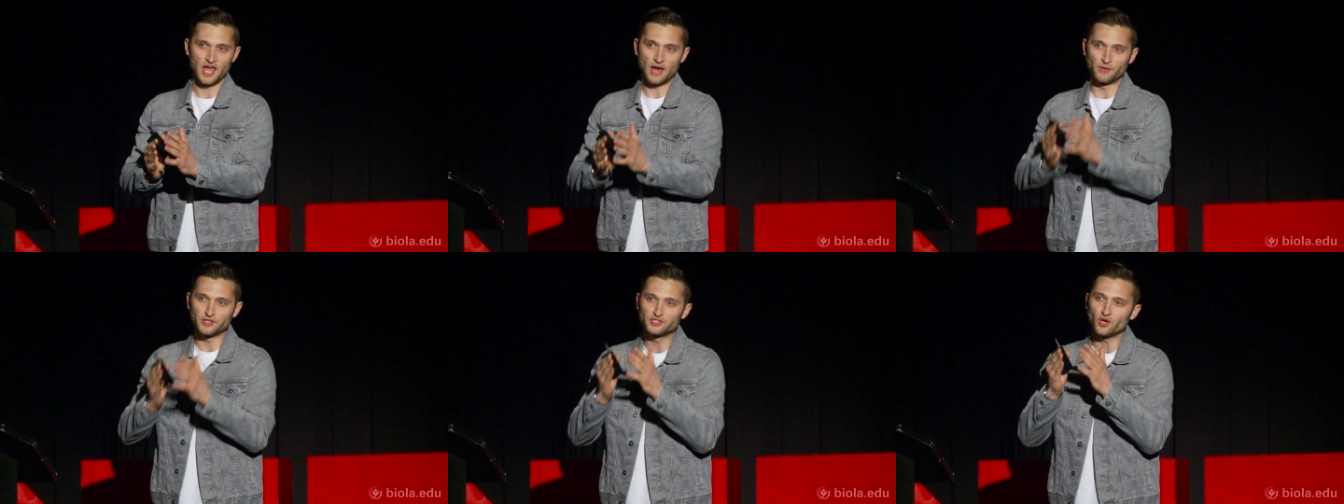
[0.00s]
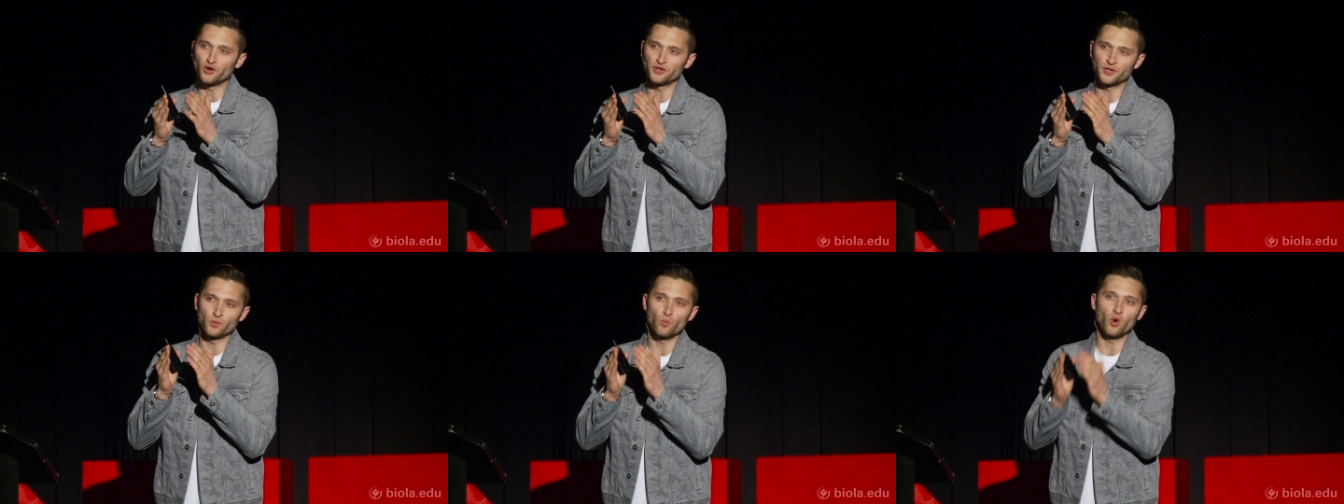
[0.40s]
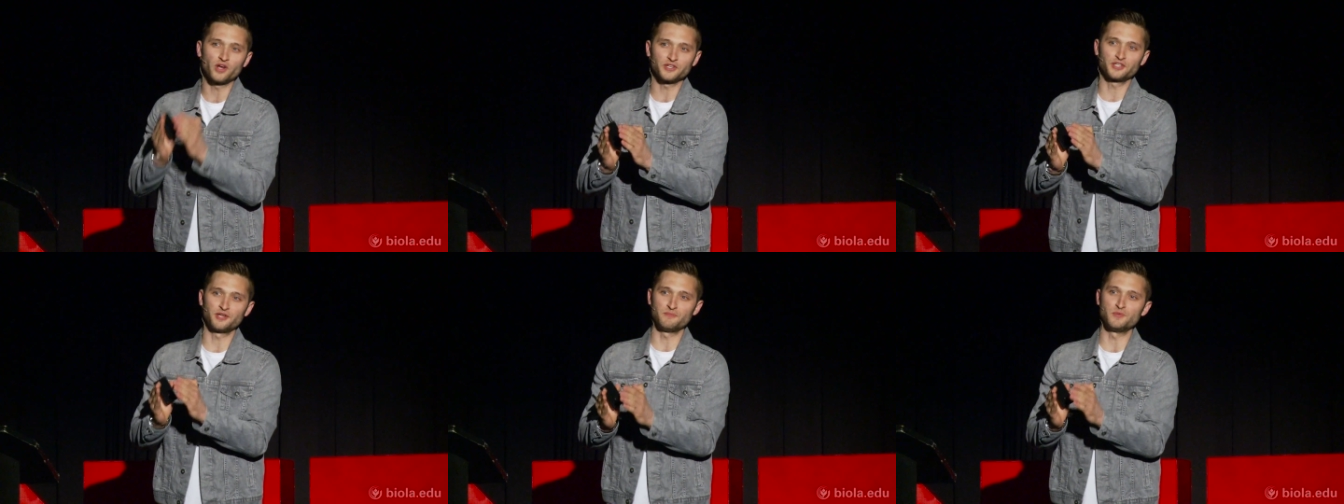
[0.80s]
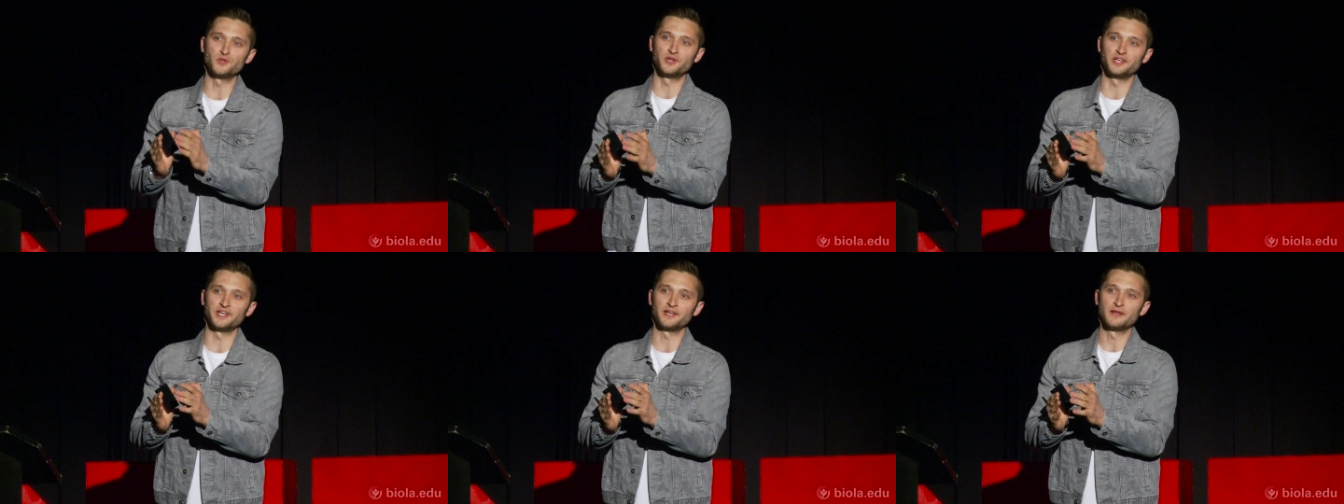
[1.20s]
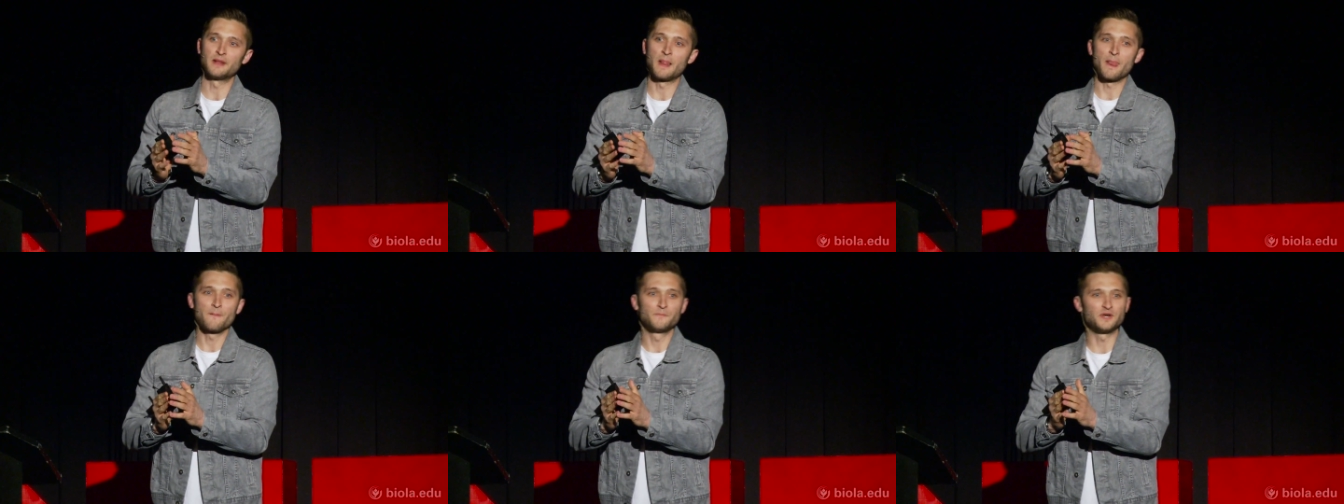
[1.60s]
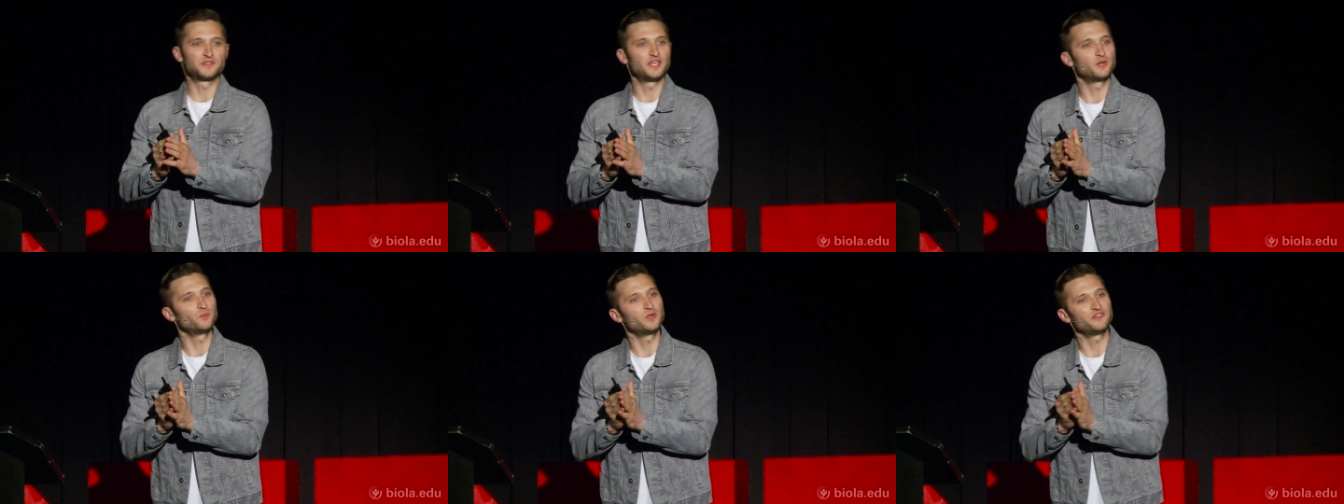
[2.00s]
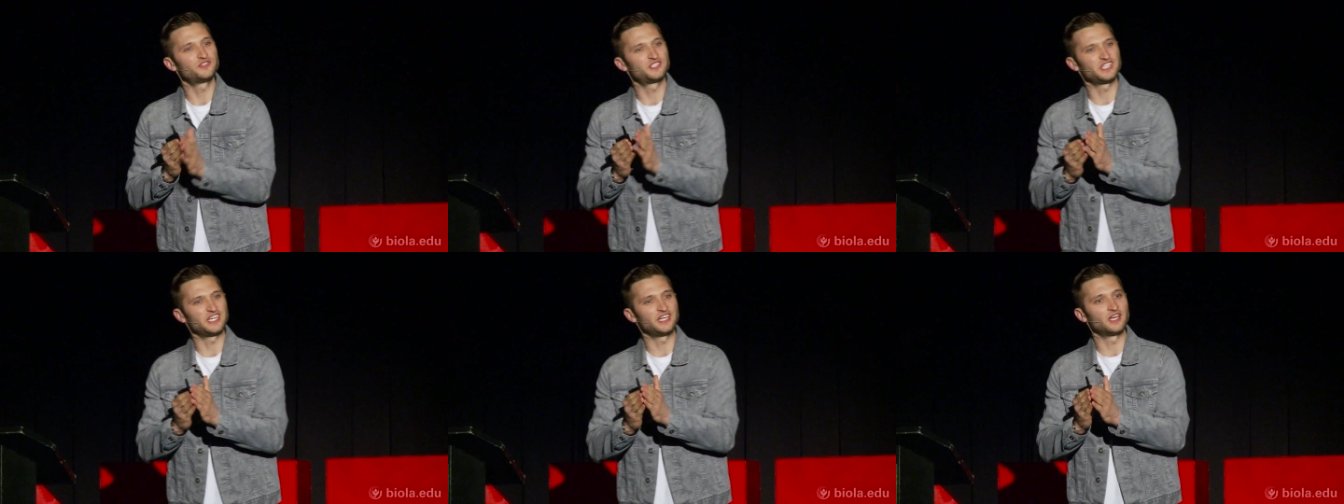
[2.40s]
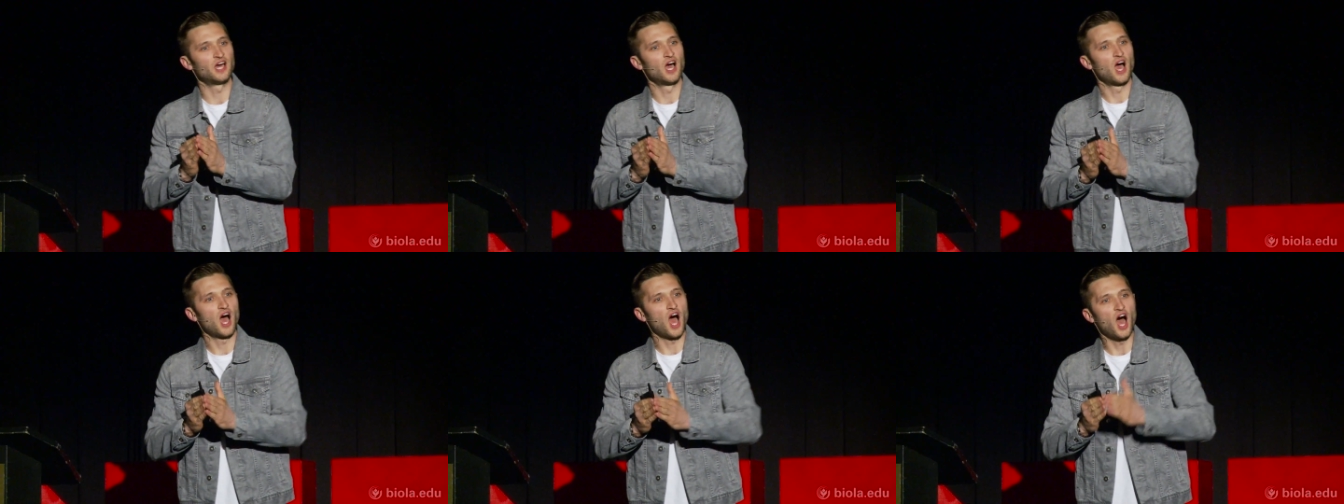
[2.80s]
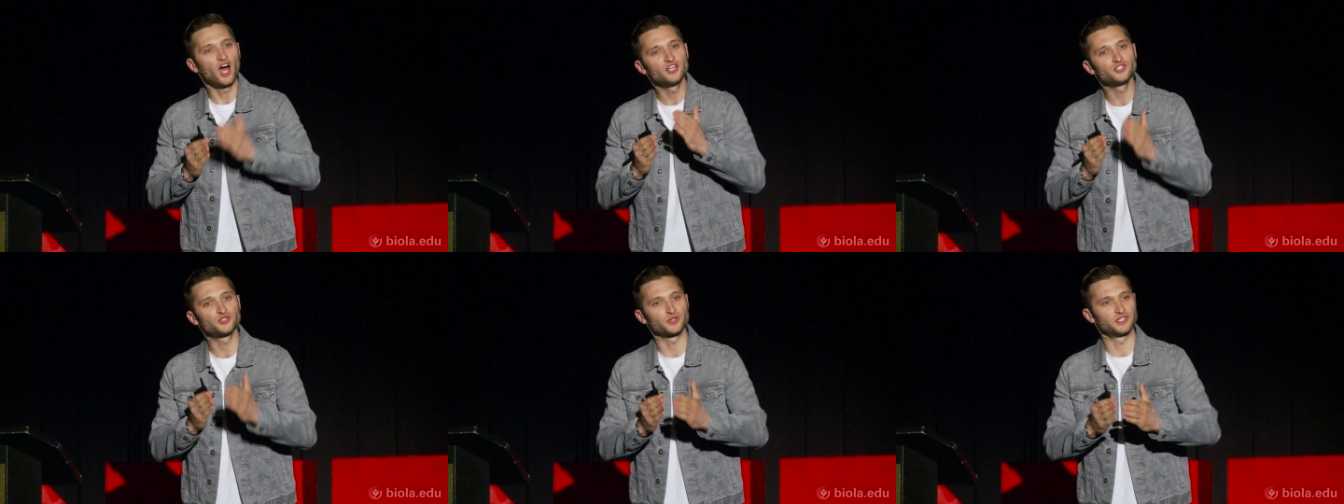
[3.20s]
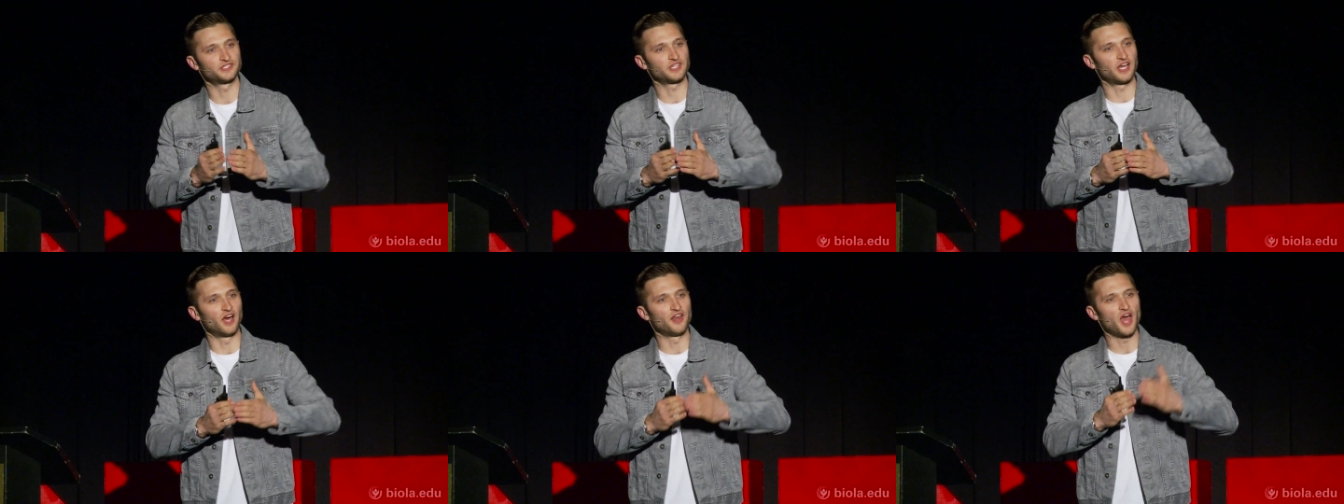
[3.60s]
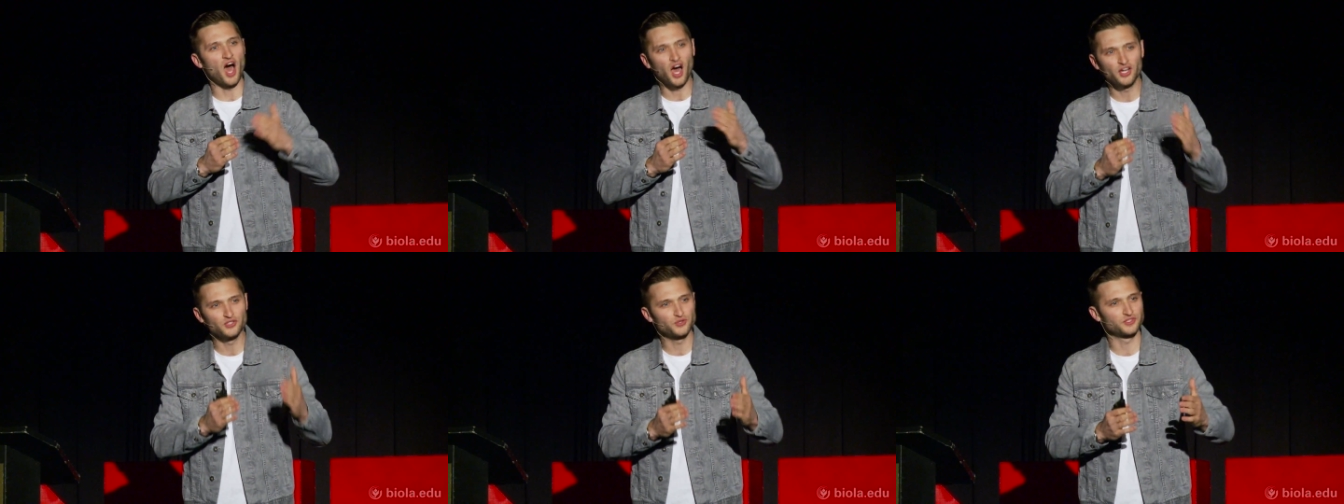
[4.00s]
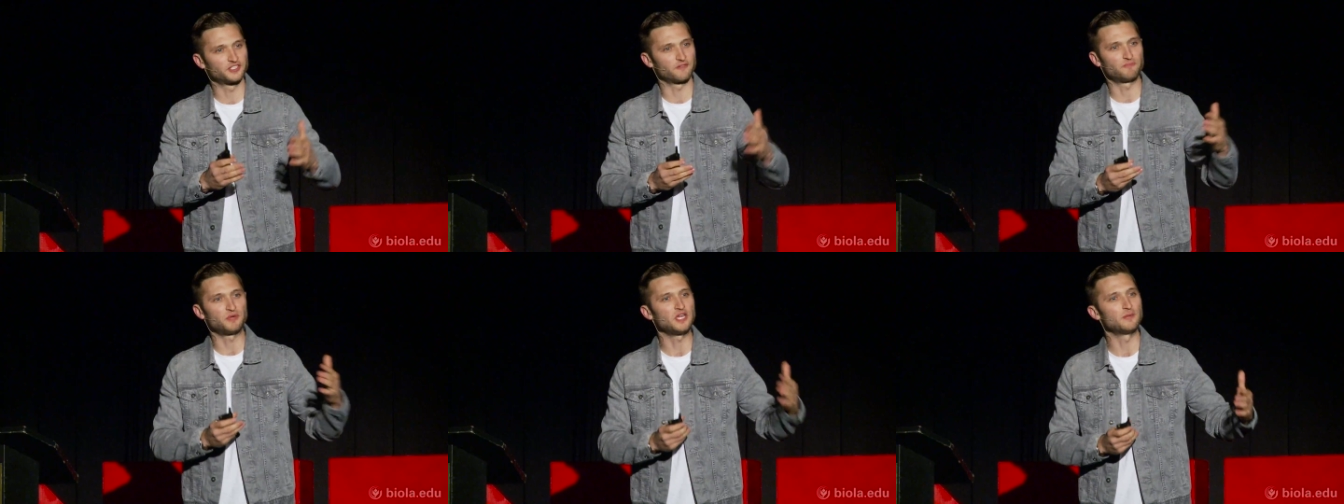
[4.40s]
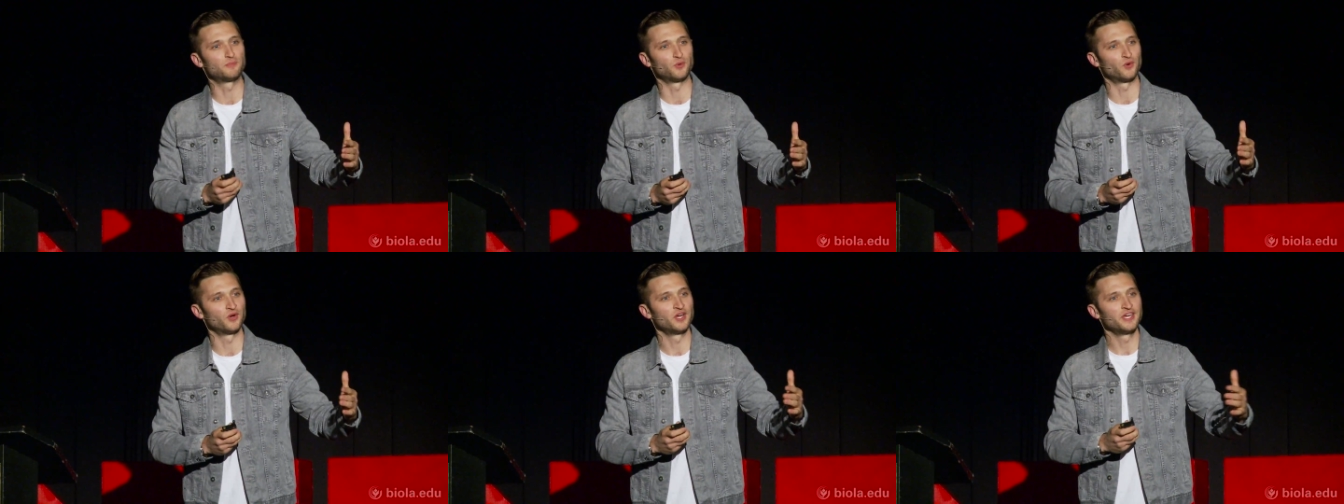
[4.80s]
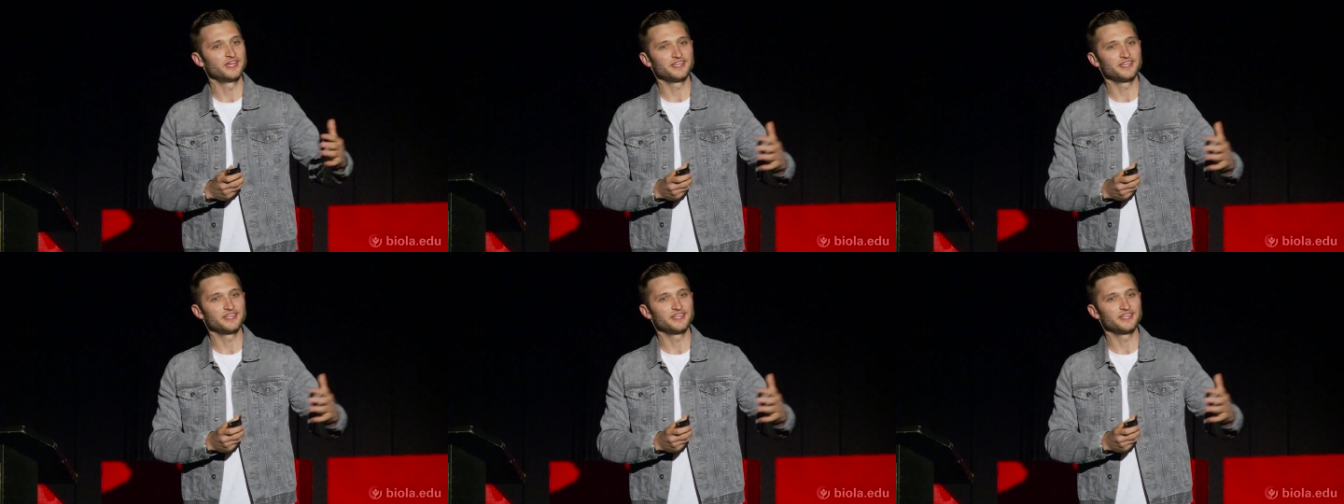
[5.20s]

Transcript: and we started in one community. But then we've seen hundreds and hundreds of people